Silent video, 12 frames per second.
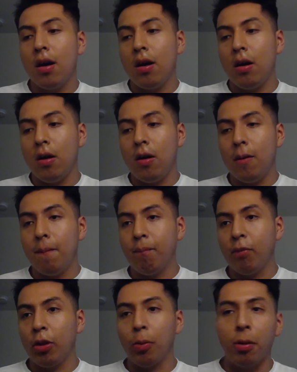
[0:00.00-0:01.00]
A
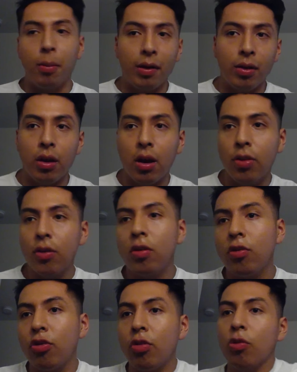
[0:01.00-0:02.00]
little bit about the
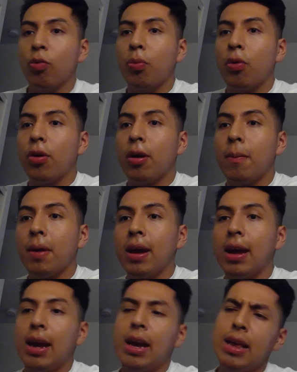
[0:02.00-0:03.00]
author. She was born on
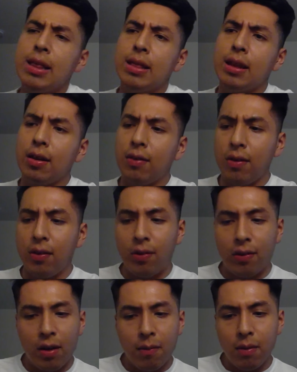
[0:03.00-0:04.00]
May 8th,
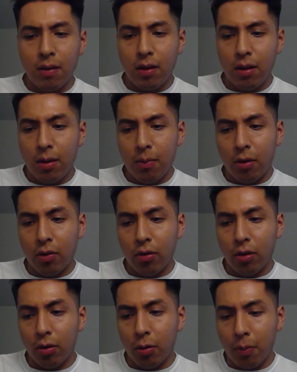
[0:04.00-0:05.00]
1970,
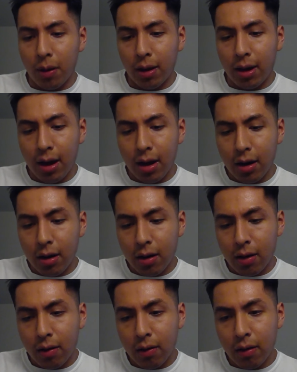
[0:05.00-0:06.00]
Montreal, Quebec,
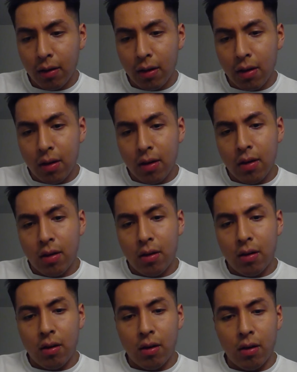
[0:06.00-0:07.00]
Canada.
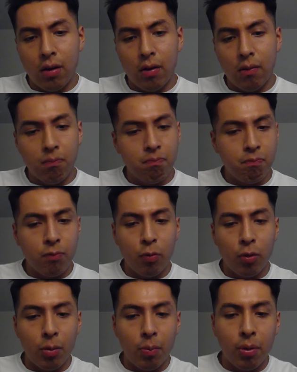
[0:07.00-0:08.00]

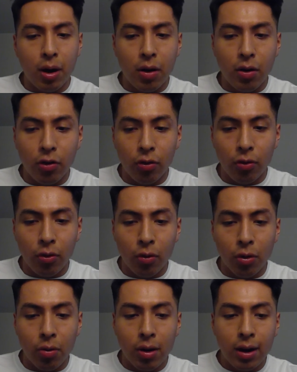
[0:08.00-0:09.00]
What brought her to
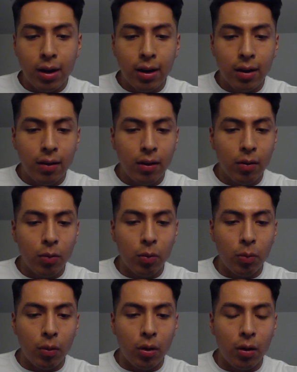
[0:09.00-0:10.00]
notoriety
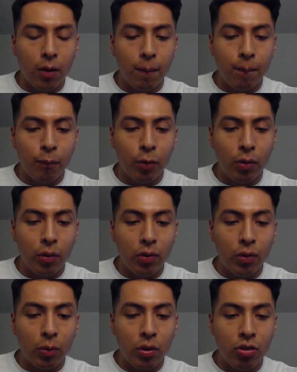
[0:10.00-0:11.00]

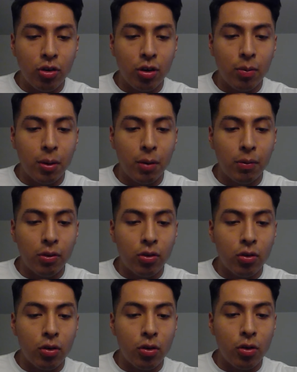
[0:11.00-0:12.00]
was when she published
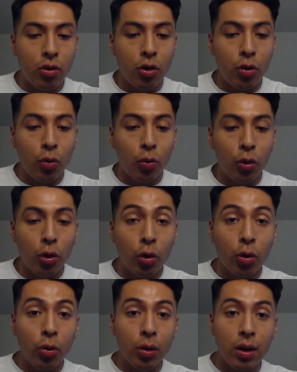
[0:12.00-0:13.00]
her No
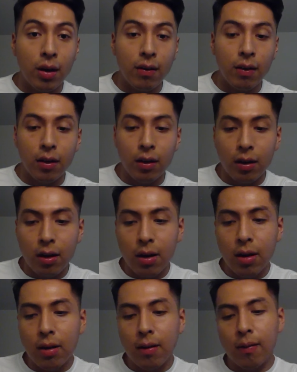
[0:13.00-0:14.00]
Logo in
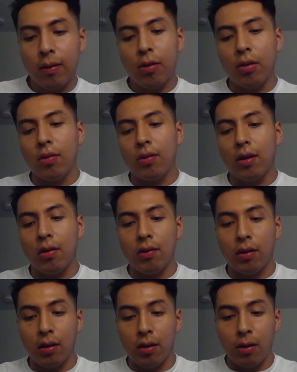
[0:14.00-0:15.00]
1999,
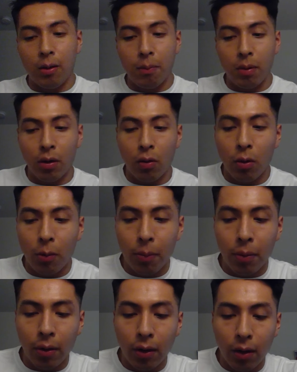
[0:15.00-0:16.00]
criticizing big
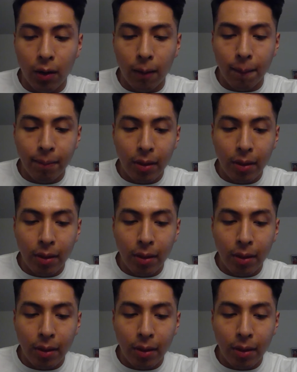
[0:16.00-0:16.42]
corporate uh,